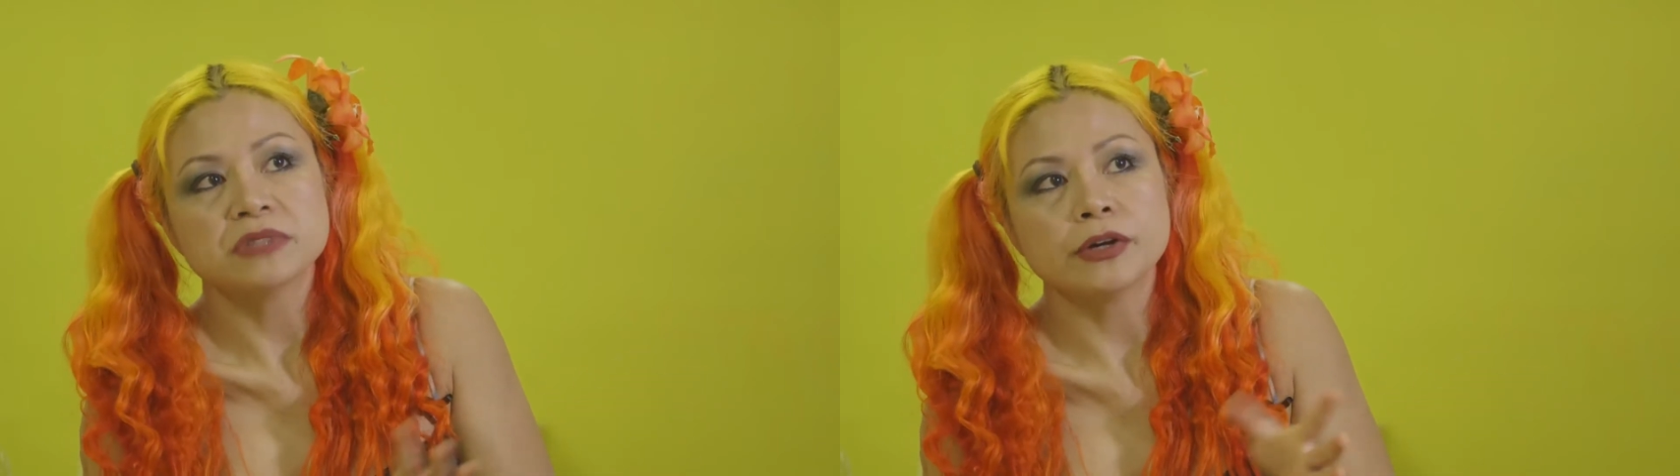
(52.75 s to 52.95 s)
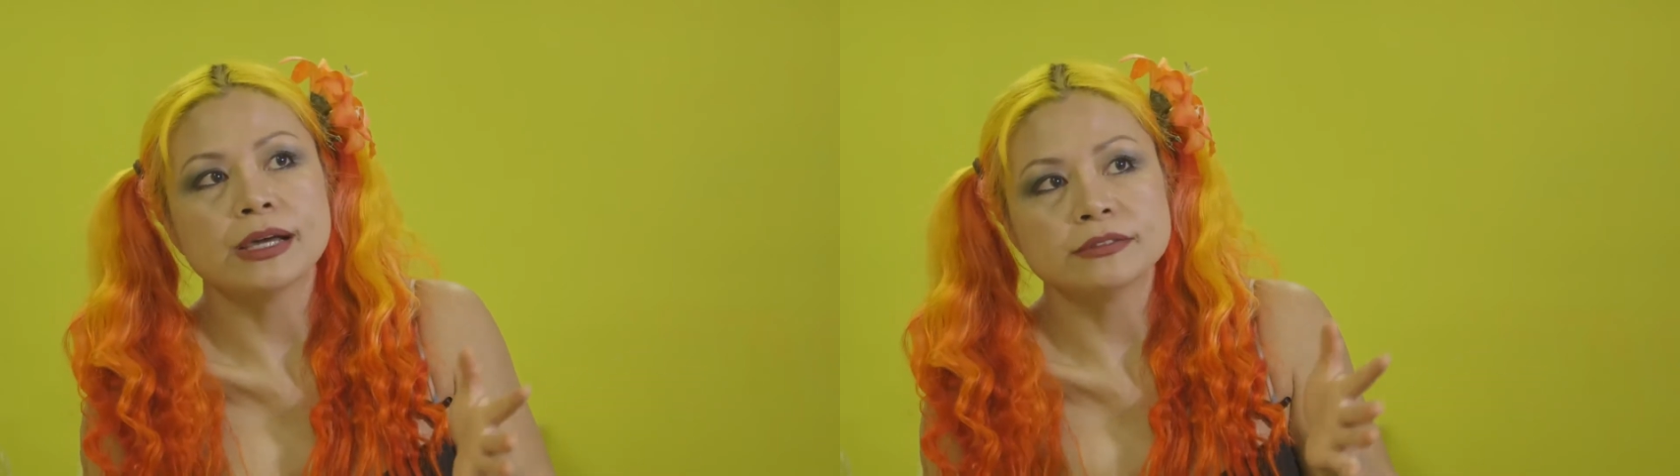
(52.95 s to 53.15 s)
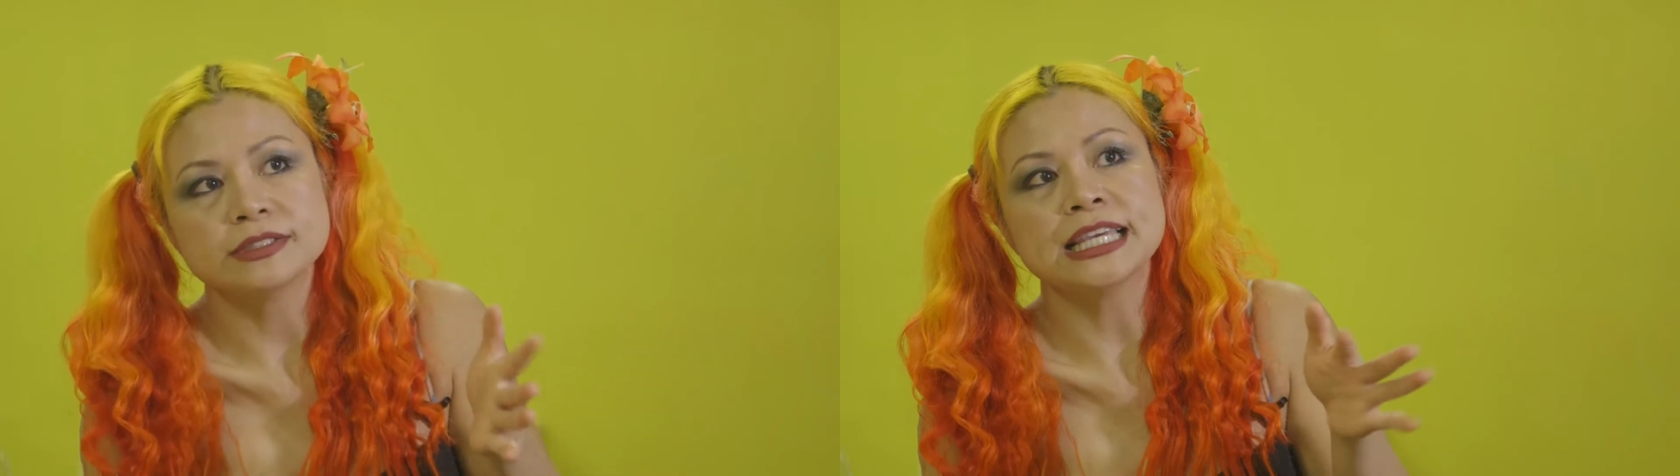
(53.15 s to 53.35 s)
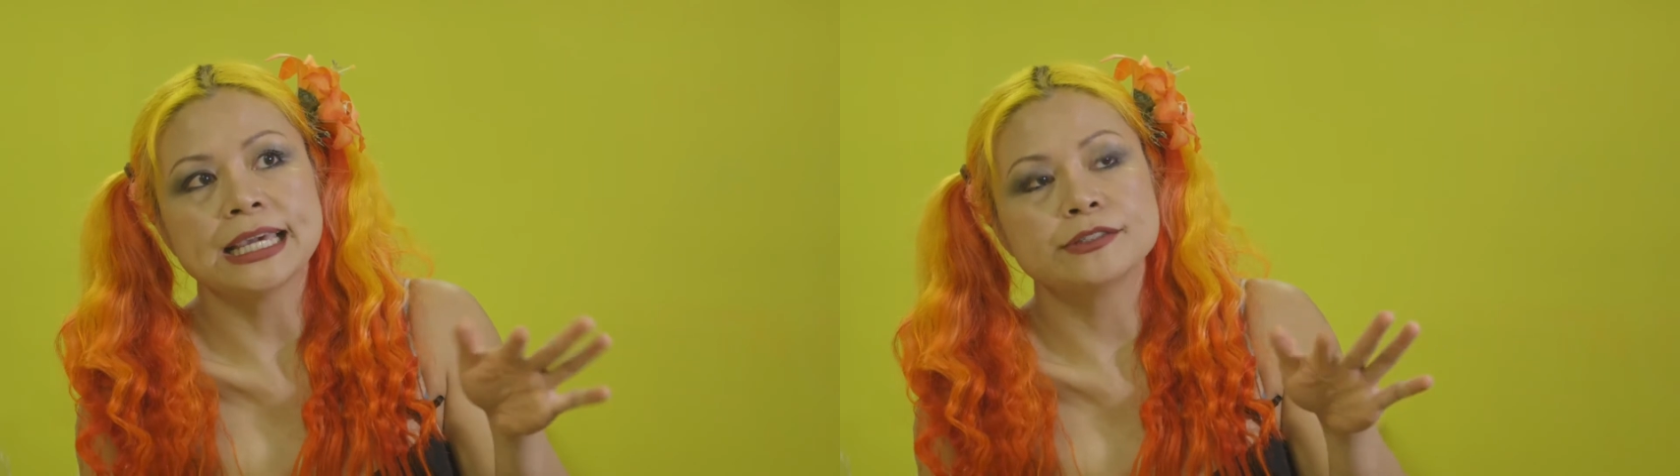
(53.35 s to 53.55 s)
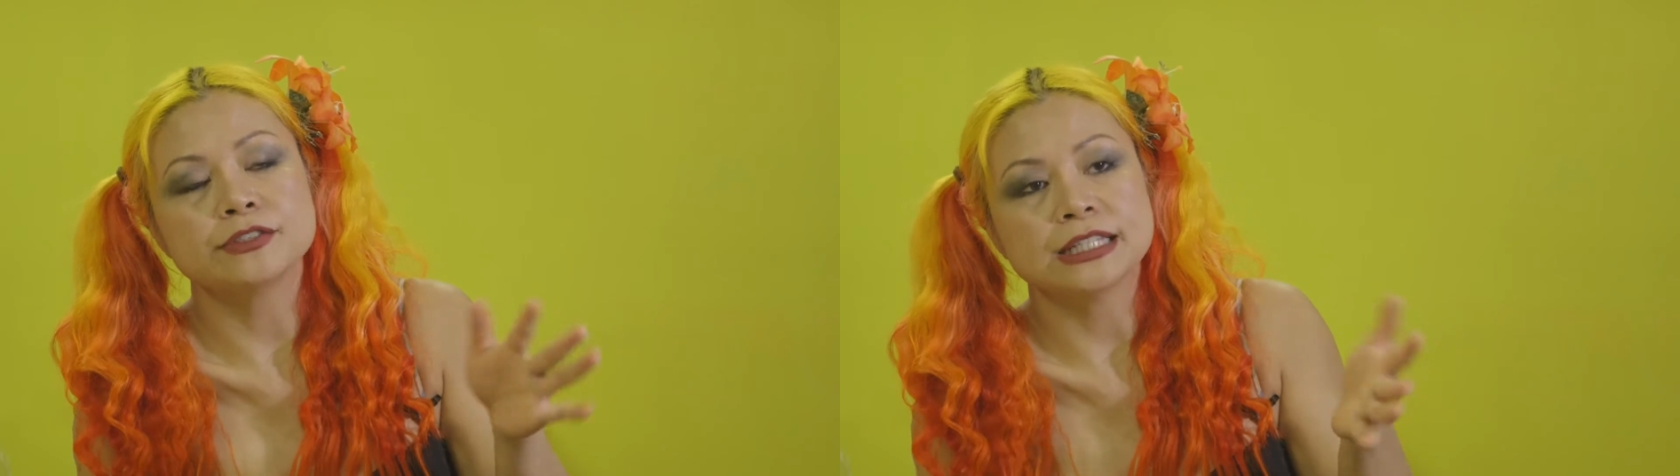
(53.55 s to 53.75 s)
around
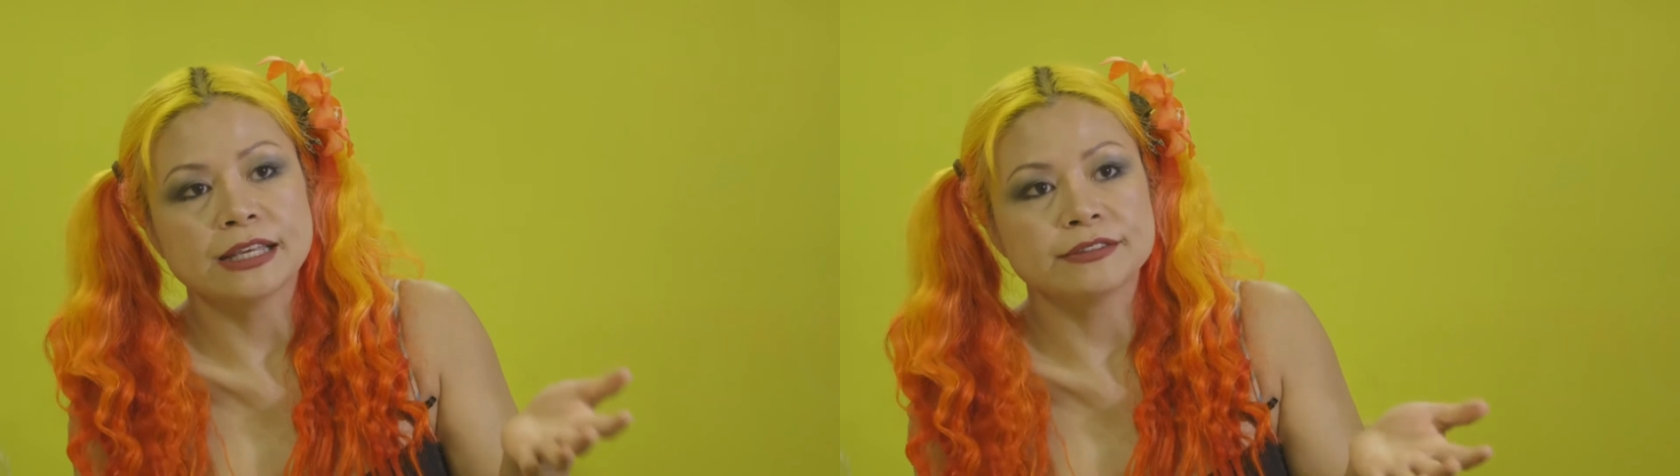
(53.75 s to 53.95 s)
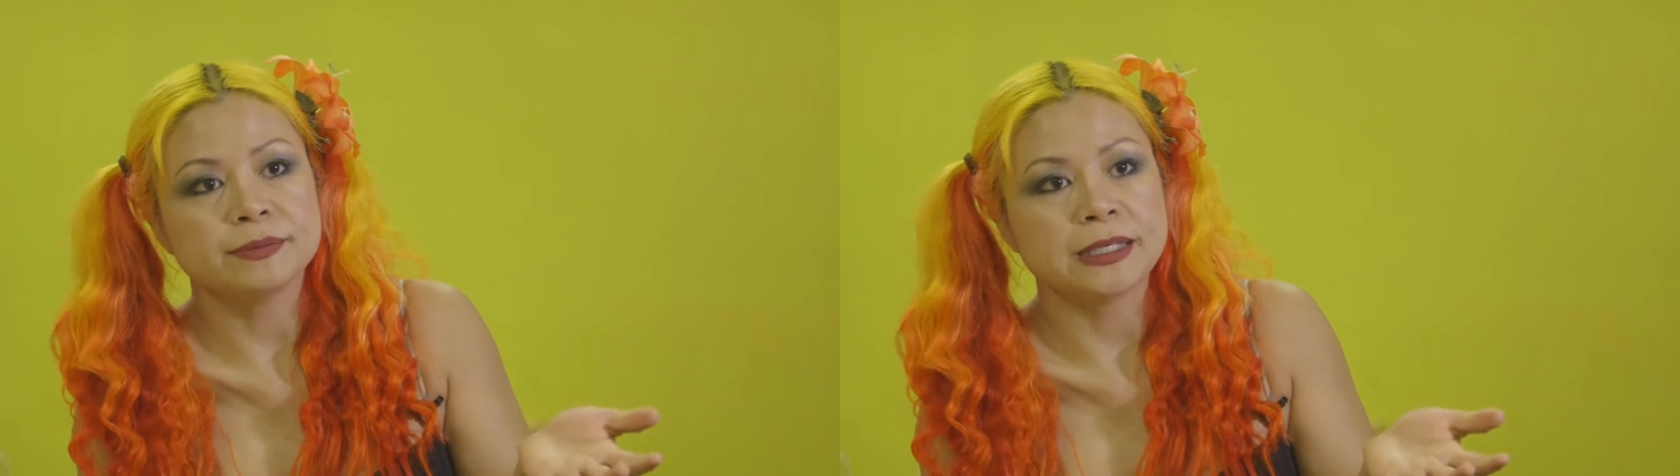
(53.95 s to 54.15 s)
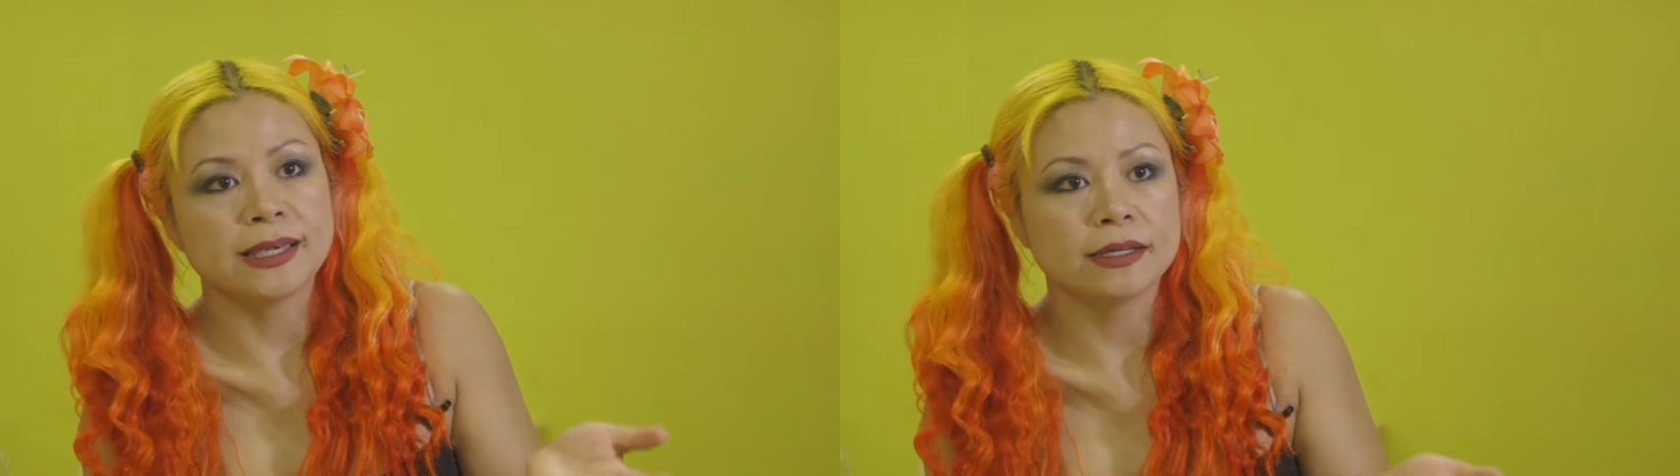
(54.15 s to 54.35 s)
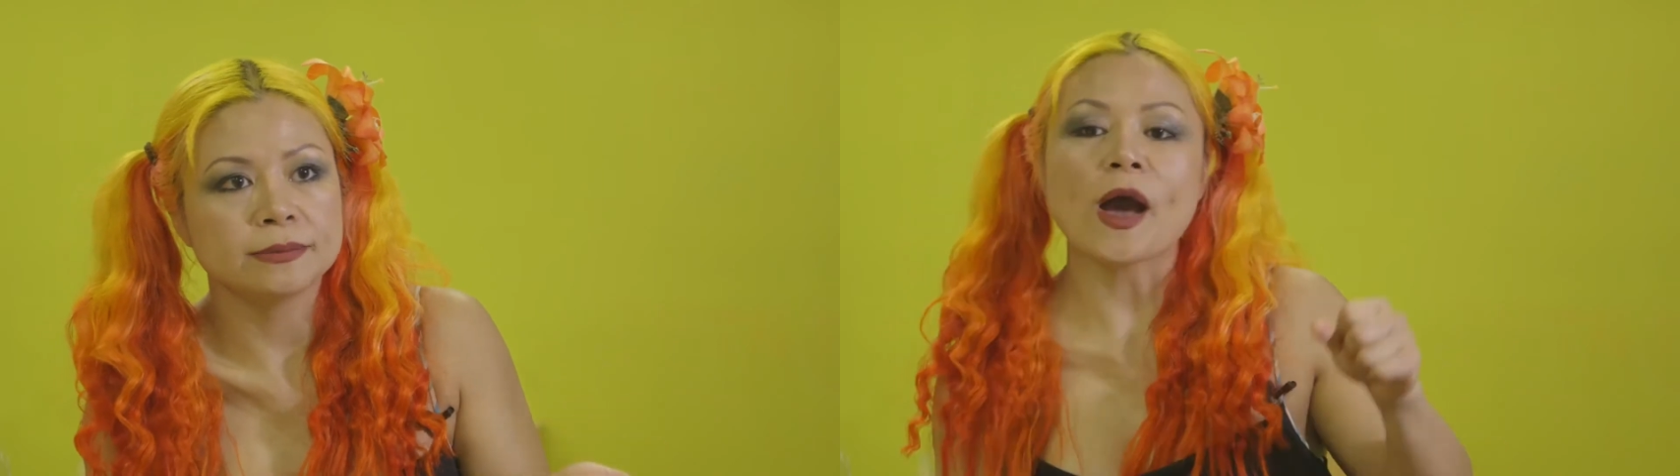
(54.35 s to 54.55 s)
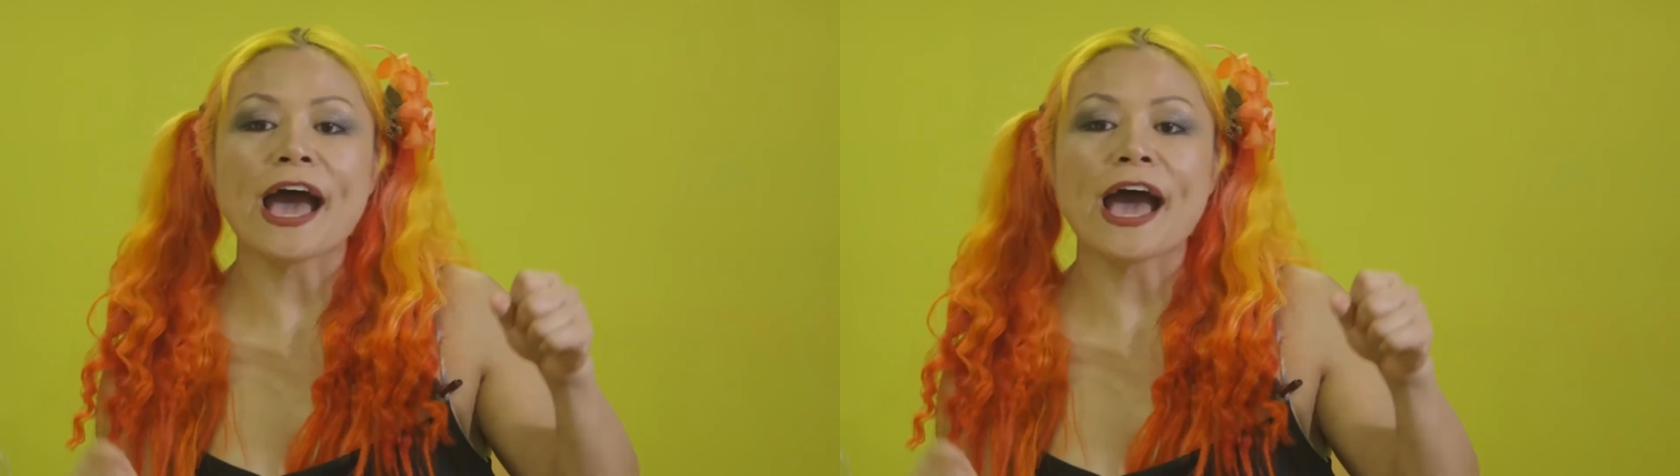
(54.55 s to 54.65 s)
10 or 11 p.m.